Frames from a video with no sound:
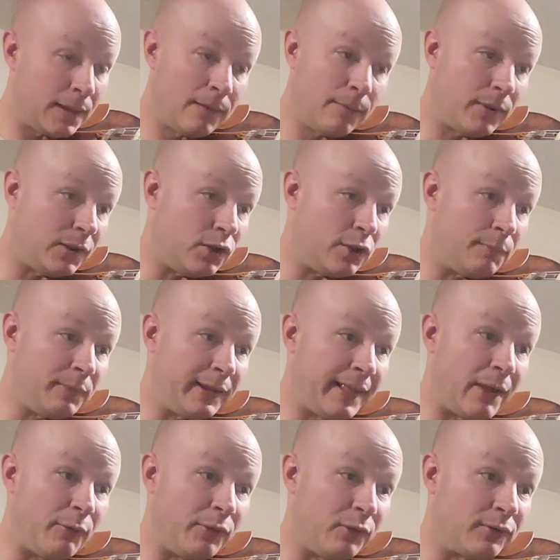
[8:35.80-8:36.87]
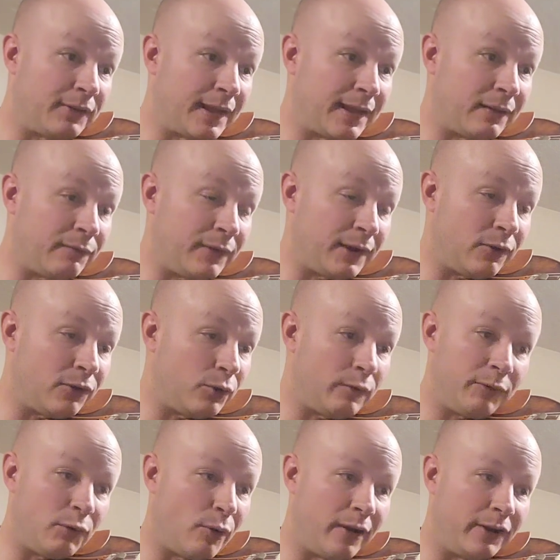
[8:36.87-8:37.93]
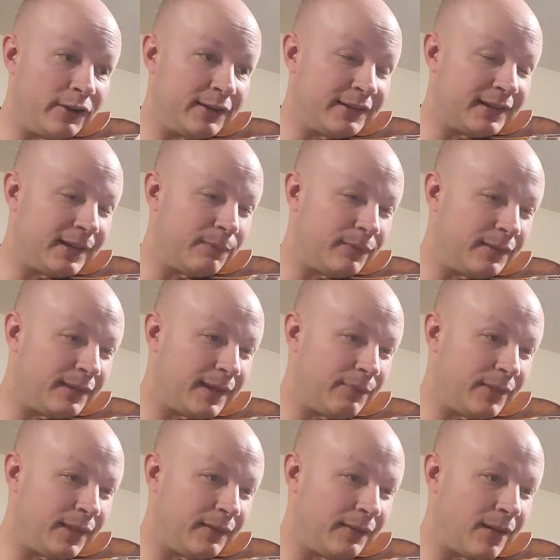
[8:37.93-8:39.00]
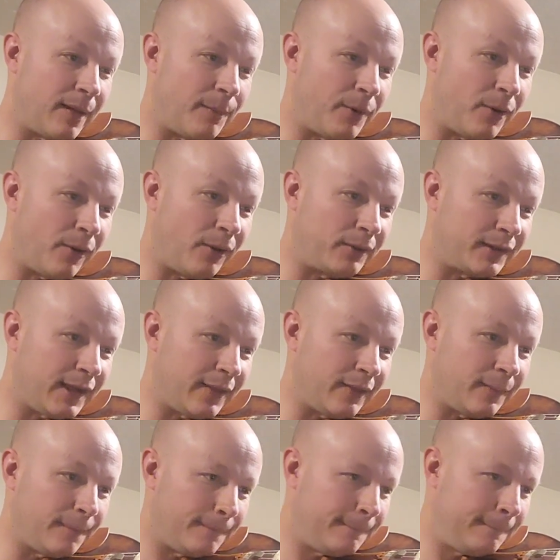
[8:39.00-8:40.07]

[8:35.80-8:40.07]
But you can play that with your second finger too if you want to just skip the top part altogether.